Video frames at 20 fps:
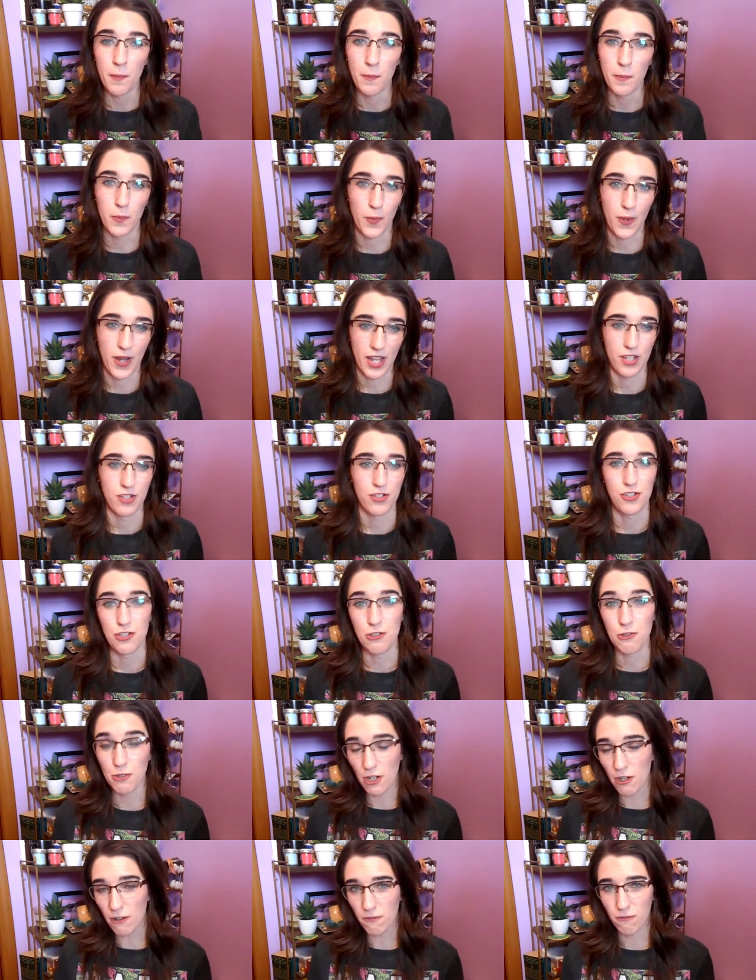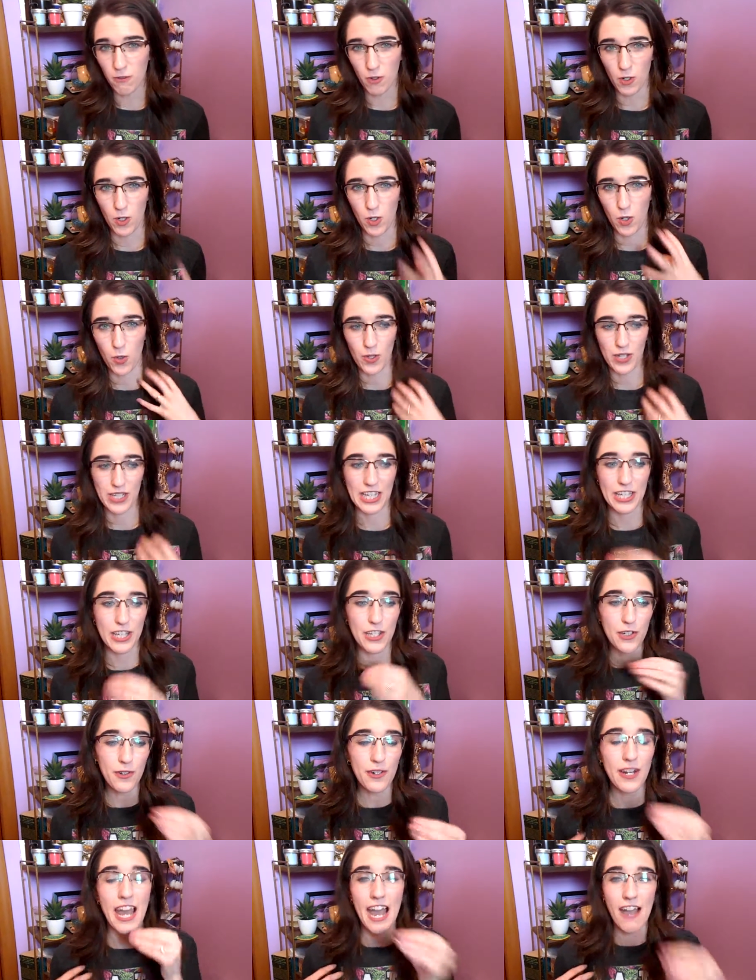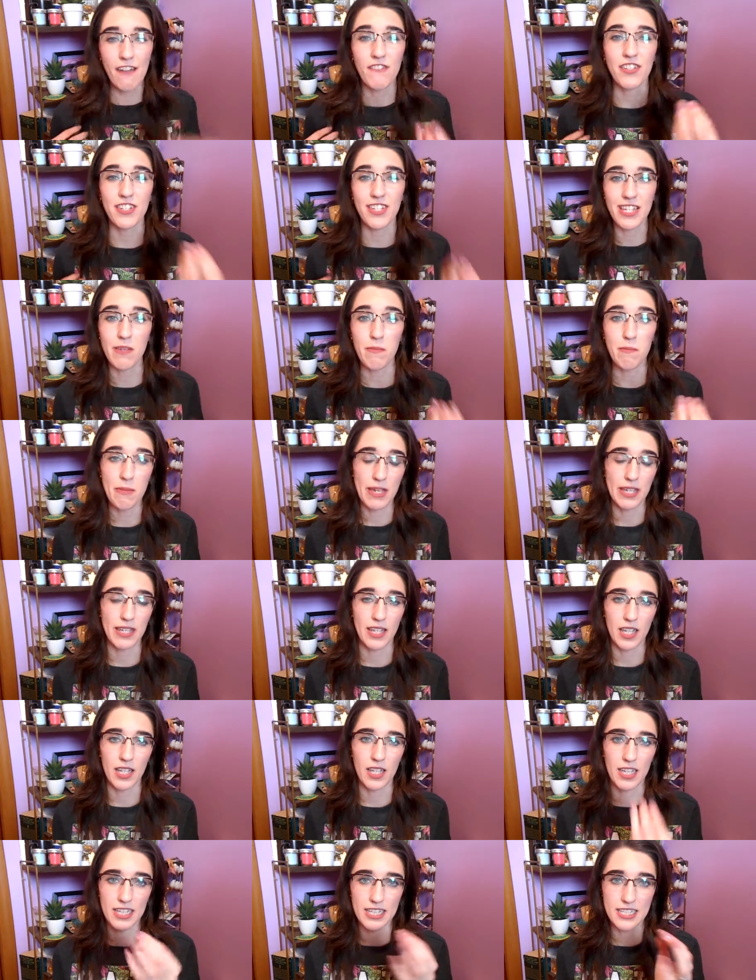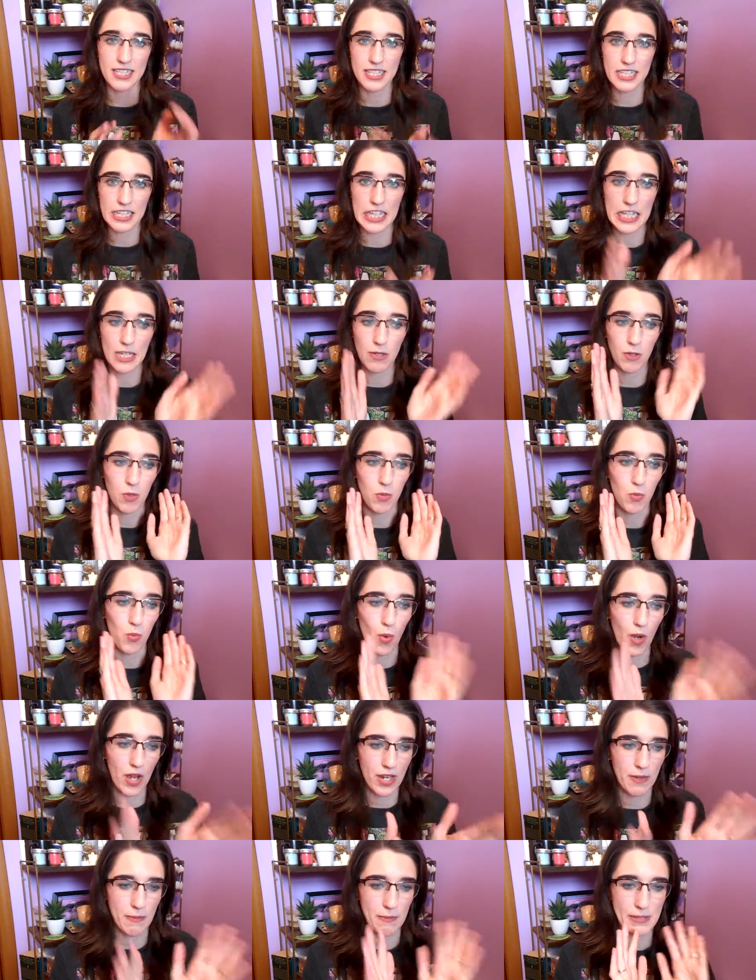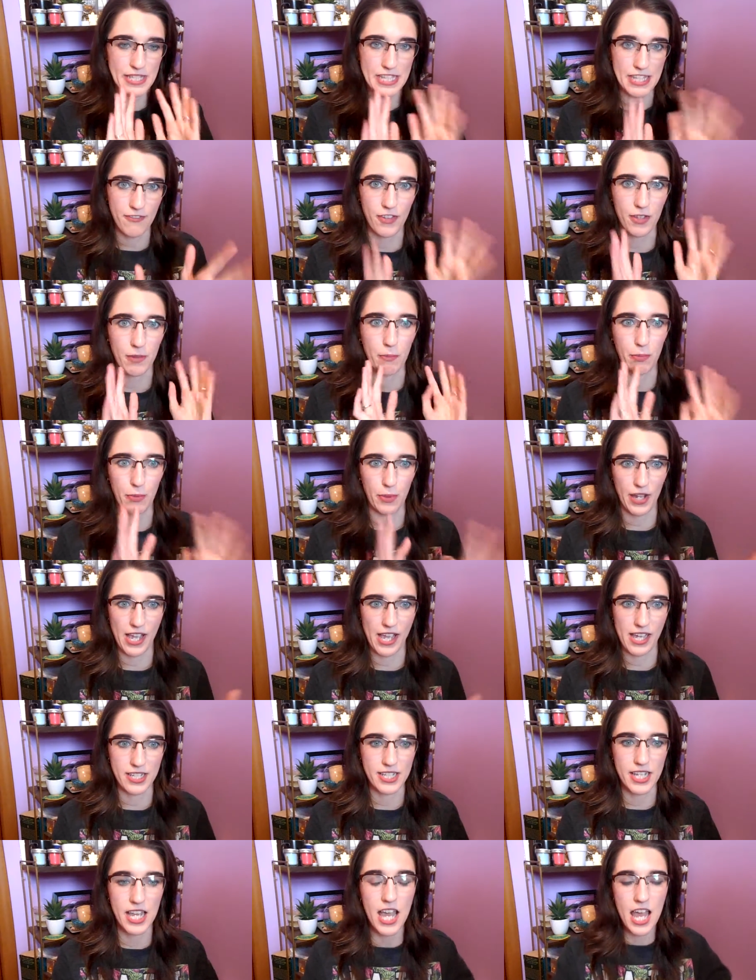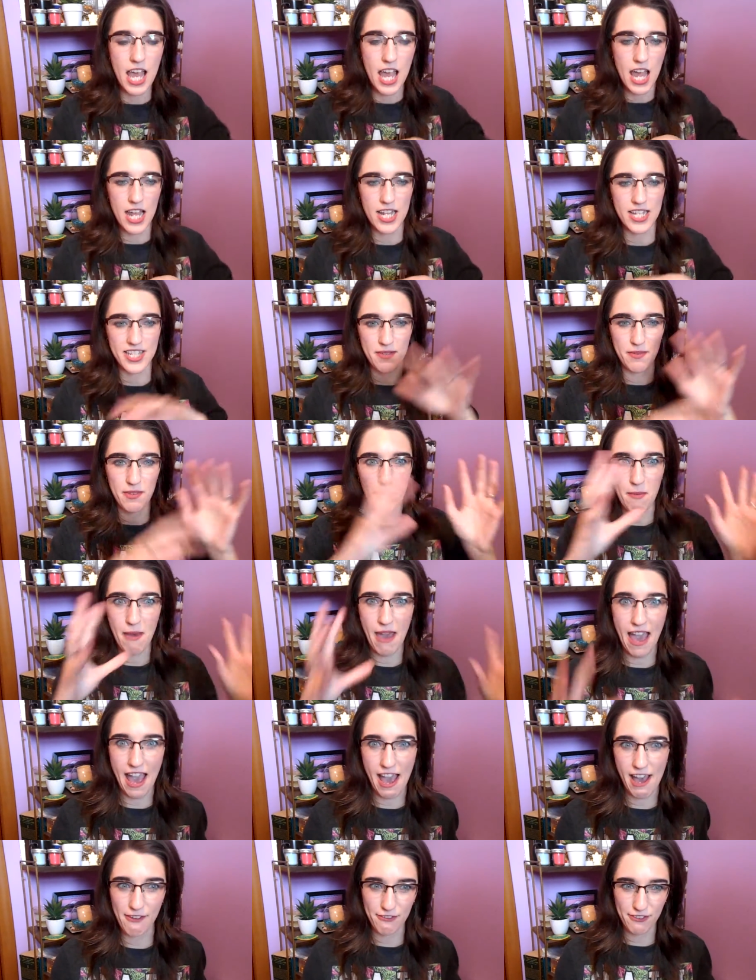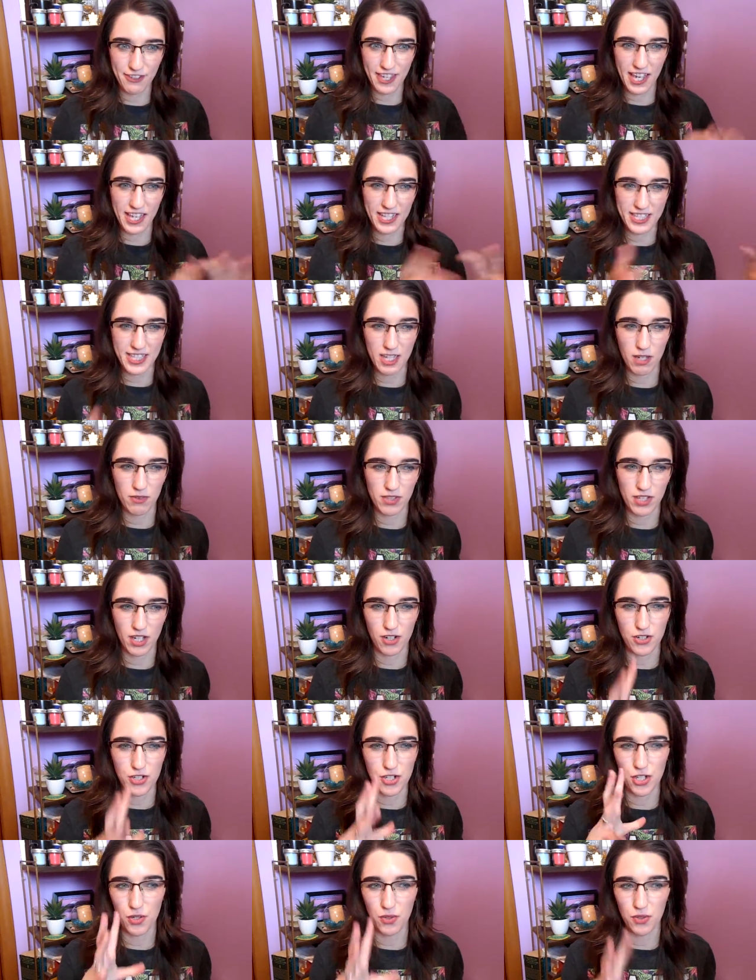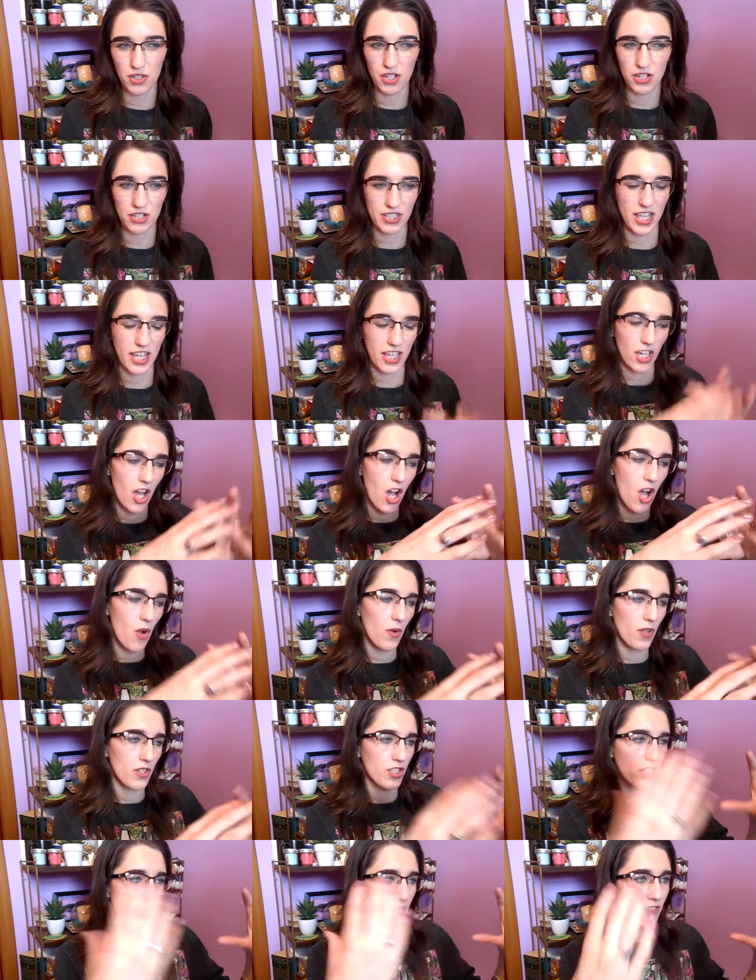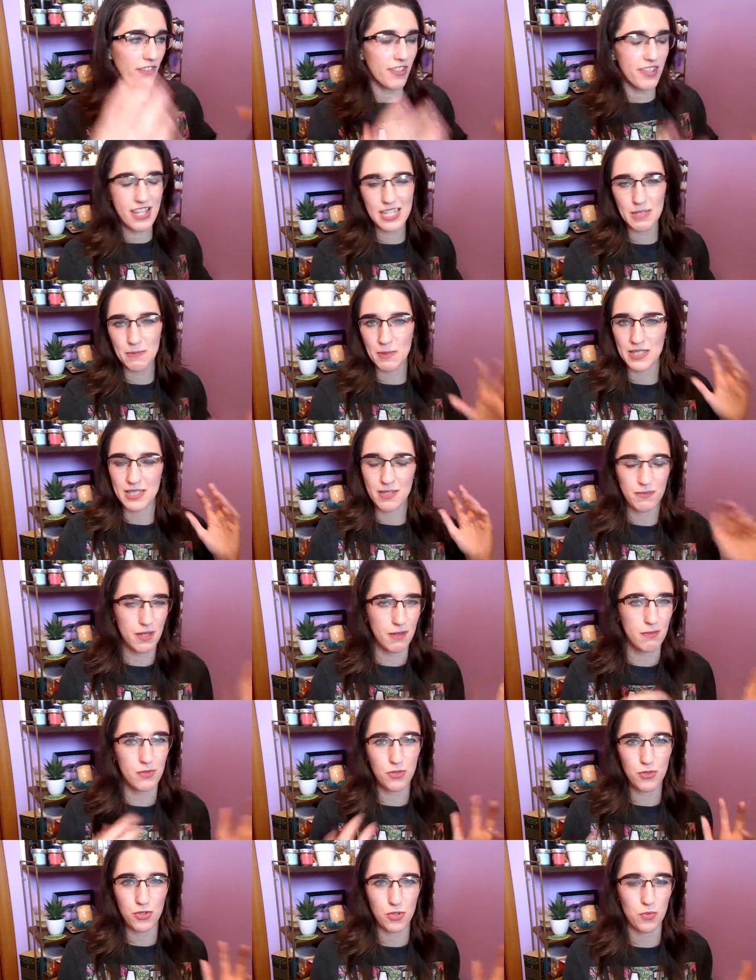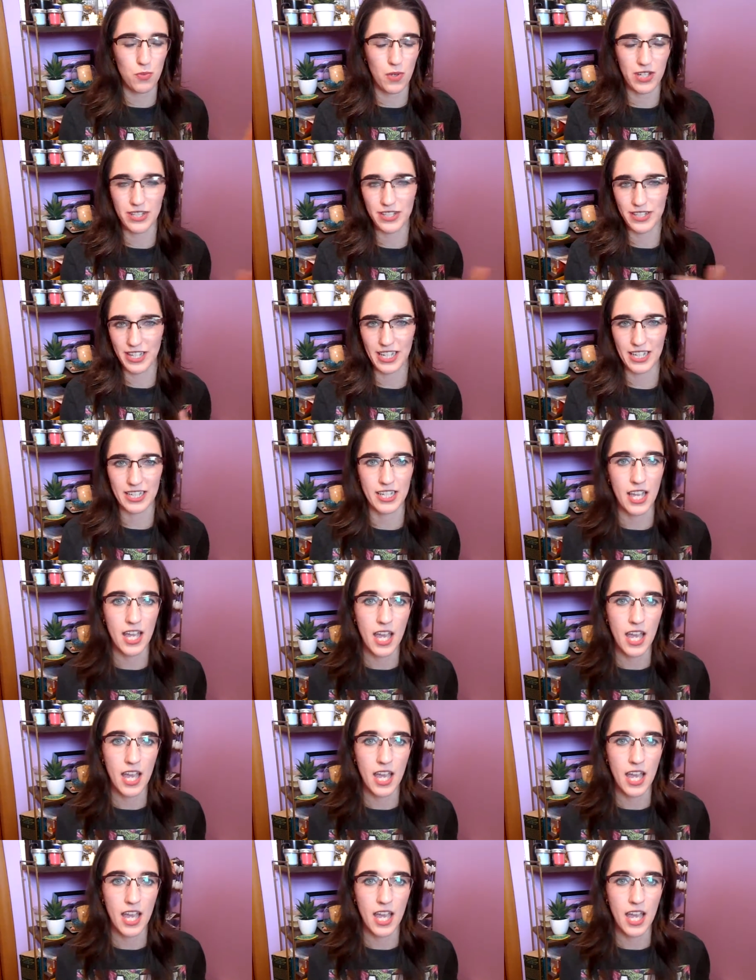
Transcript: brand you go for or like you don't have to keep picking like sticking with one specific brand and some of them have kits out there too that are like oh it's good for this but sometimes you just want to like